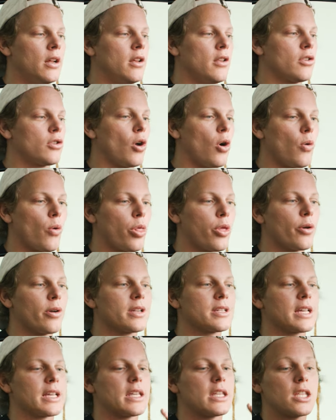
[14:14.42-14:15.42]
So there
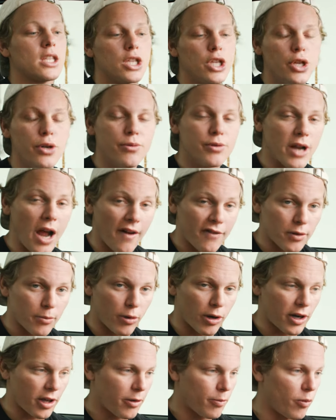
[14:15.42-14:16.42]
is a huge
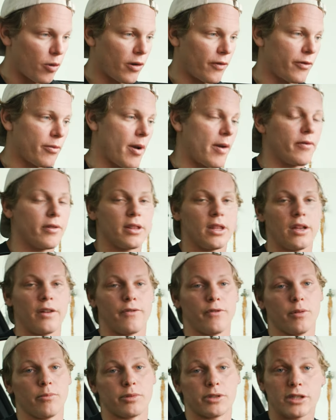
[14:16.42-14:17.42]
aftermarket support from everything
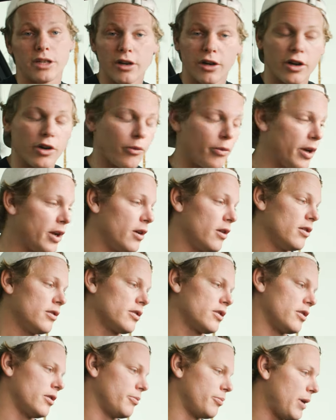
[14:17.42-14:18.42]
from steering
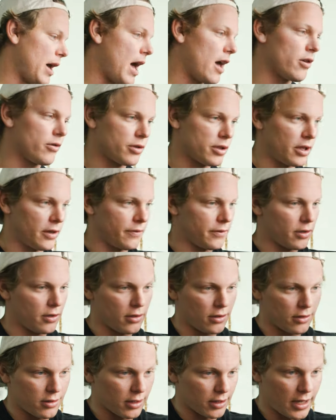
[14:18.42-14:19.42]
wheels to paddle
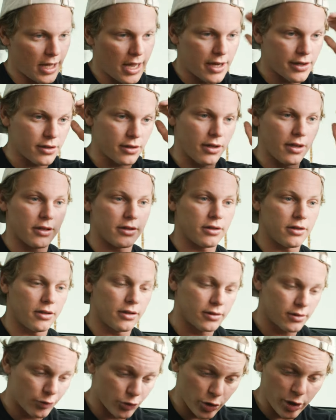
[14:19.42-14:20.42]
shifters to gauge
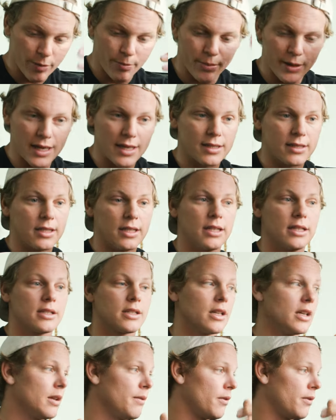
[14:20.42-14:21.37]
clusters, trim pieces,